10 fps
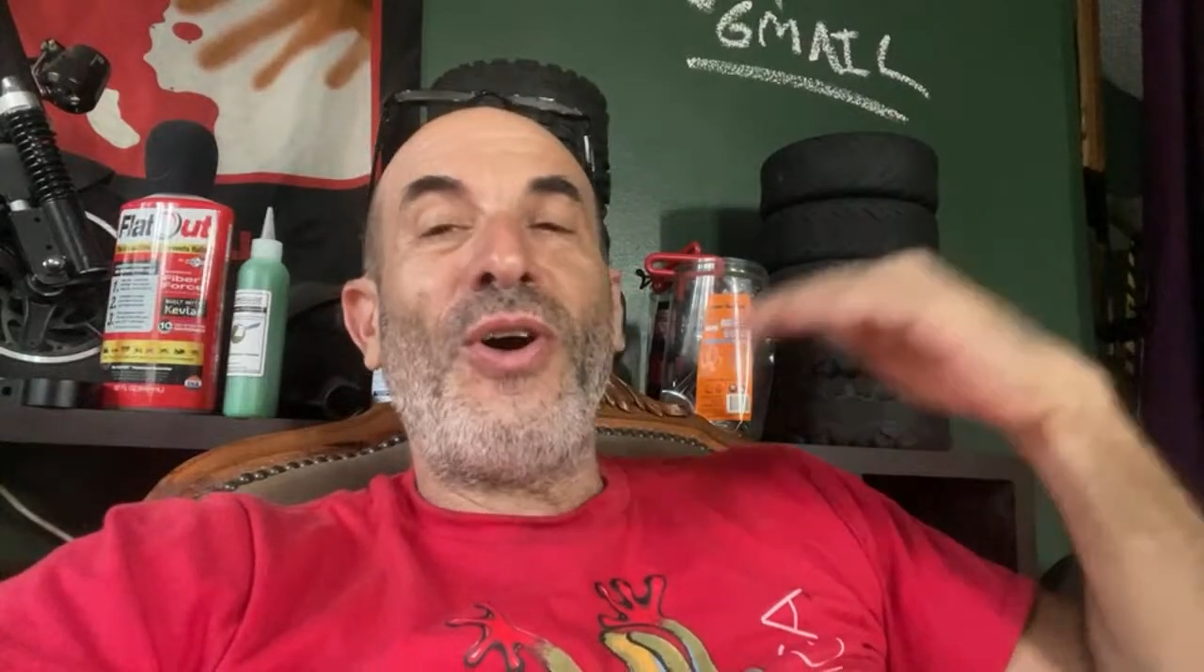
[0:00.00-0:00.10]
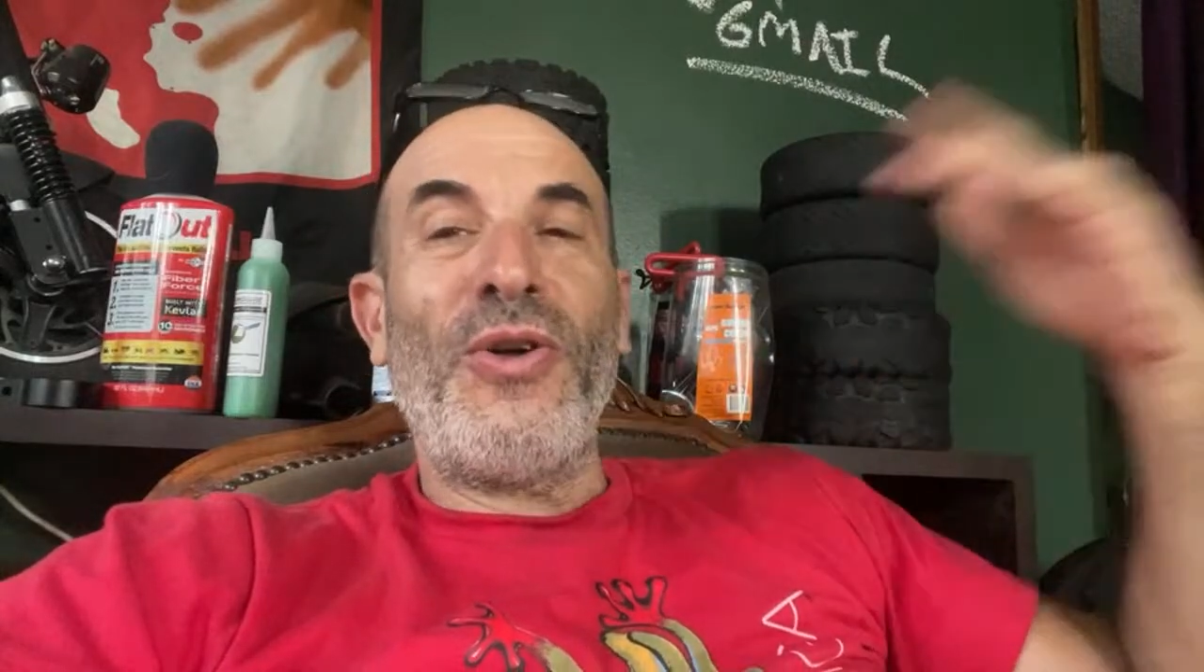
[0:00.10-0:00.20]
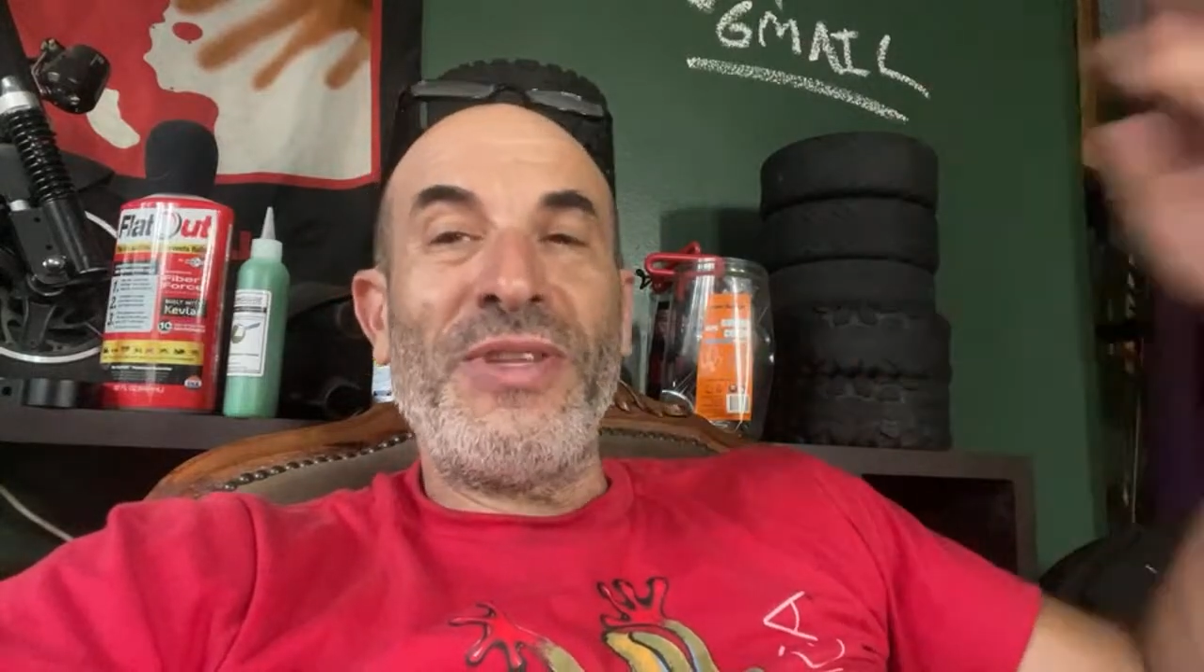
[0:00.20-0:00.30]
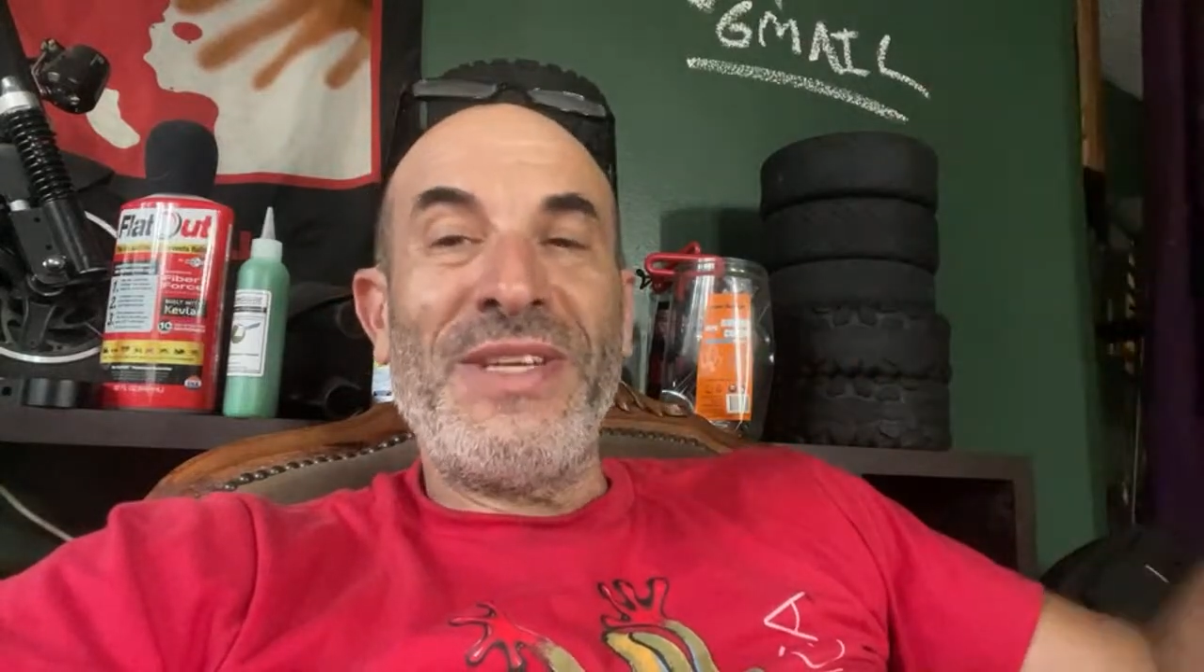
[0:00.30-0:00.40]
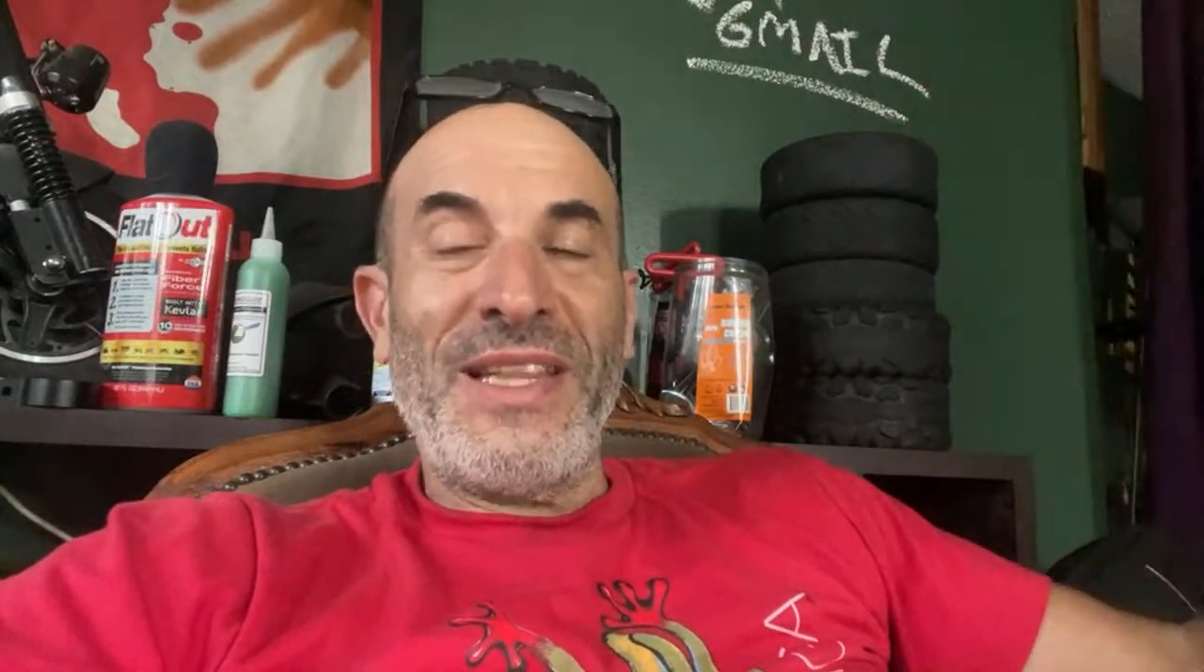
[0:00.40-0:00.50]

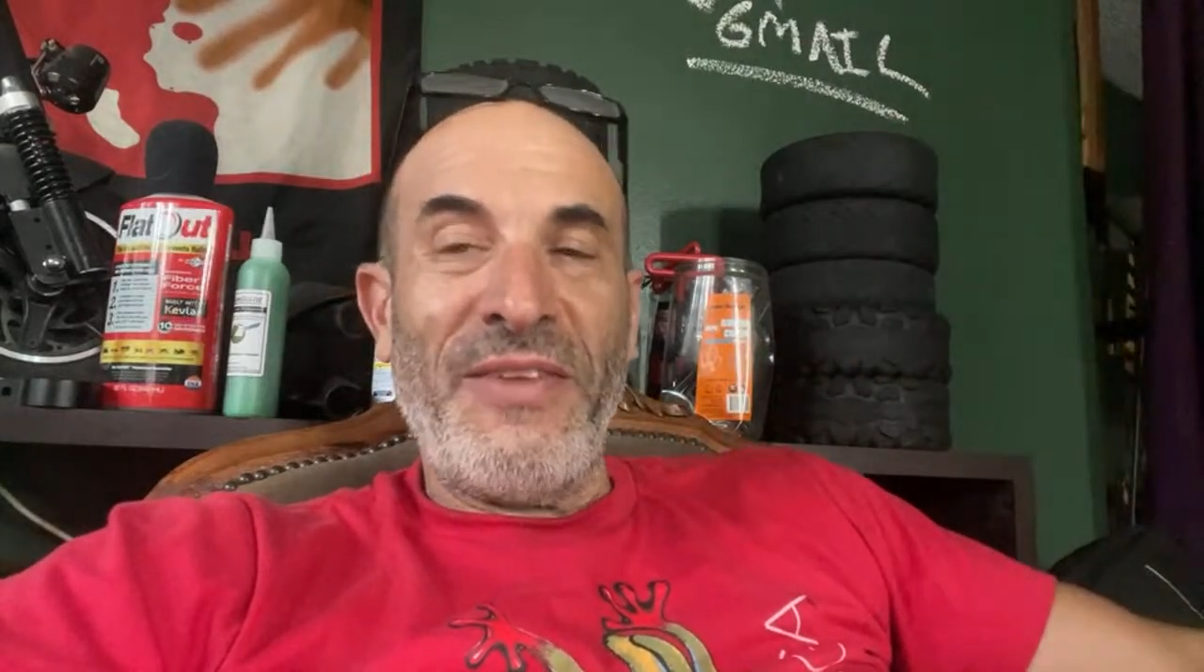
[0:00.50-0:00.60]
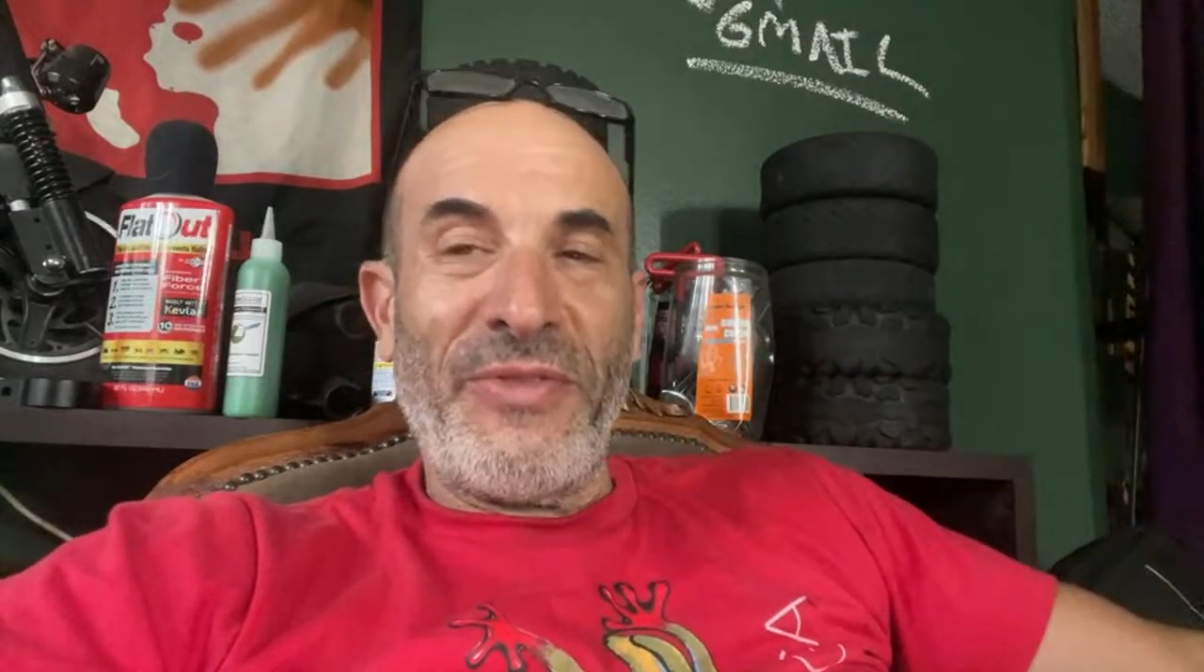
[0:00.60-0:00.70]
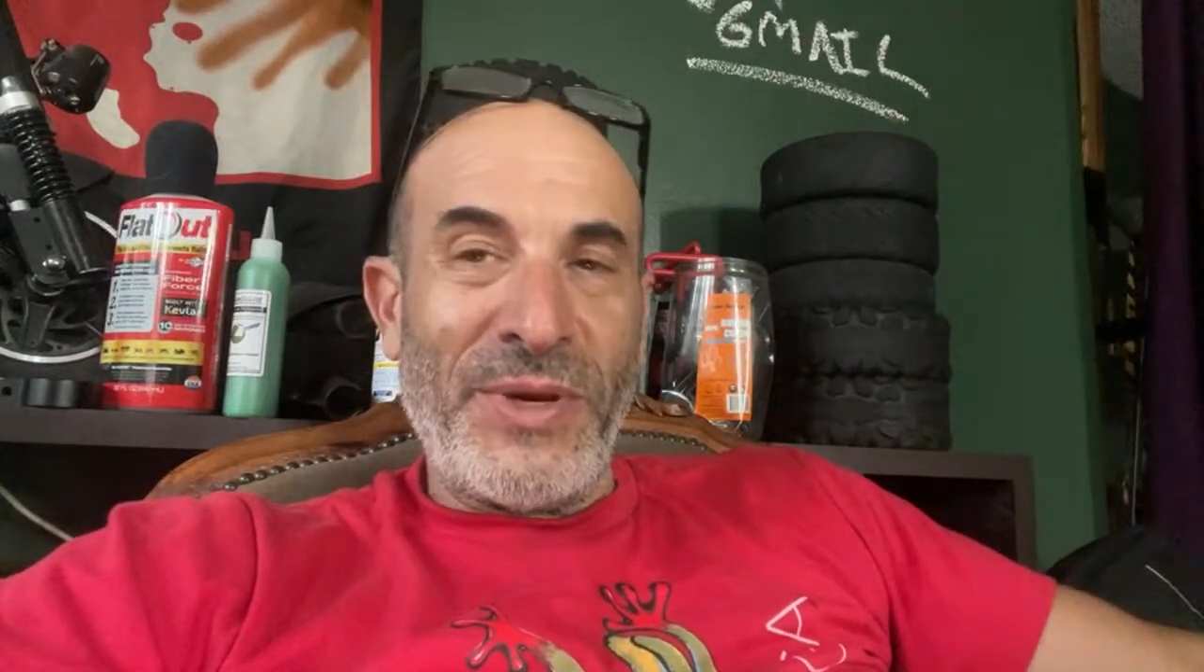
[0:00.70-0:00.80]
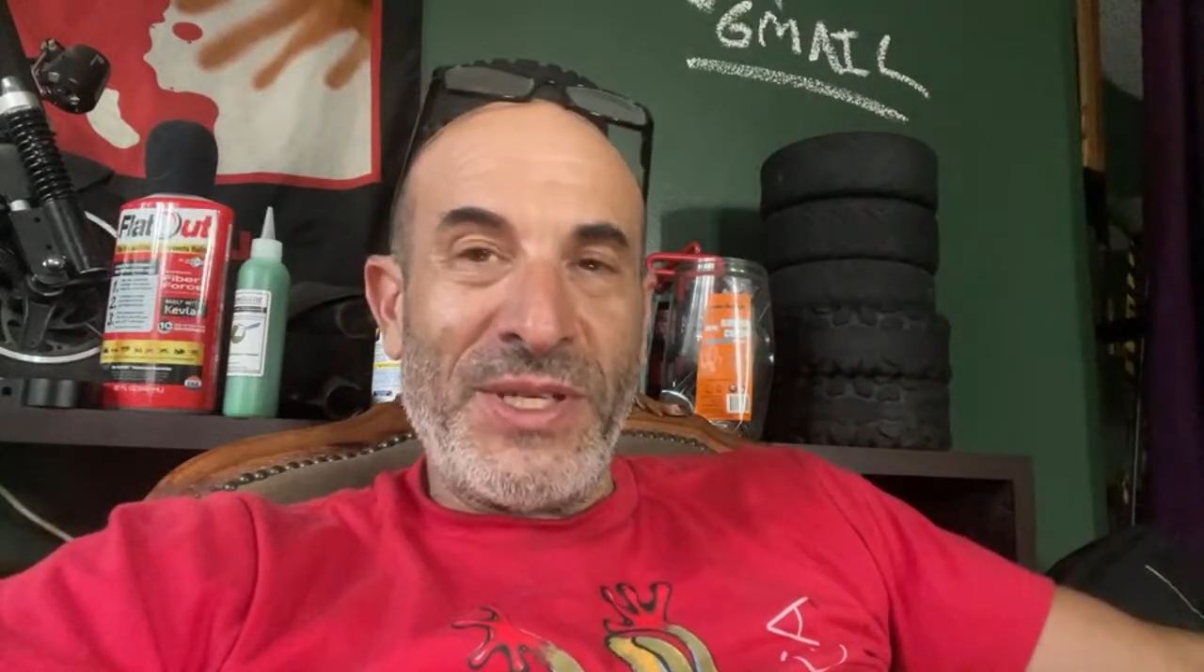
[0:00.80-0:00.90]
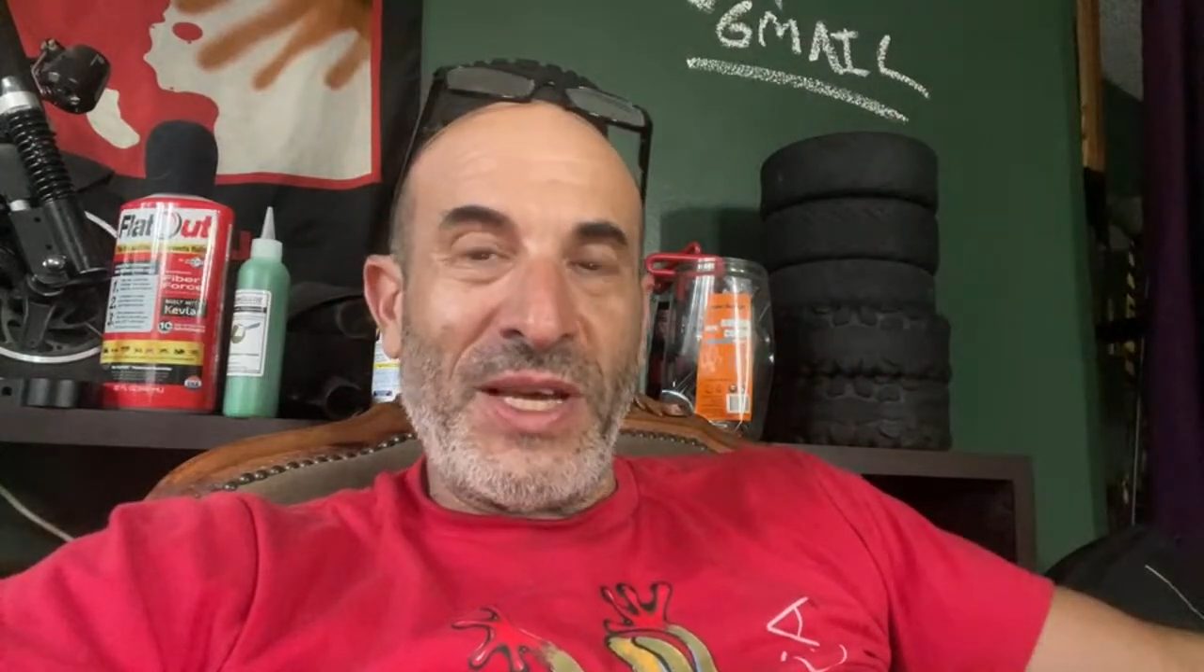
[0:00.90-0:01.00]
all the delivery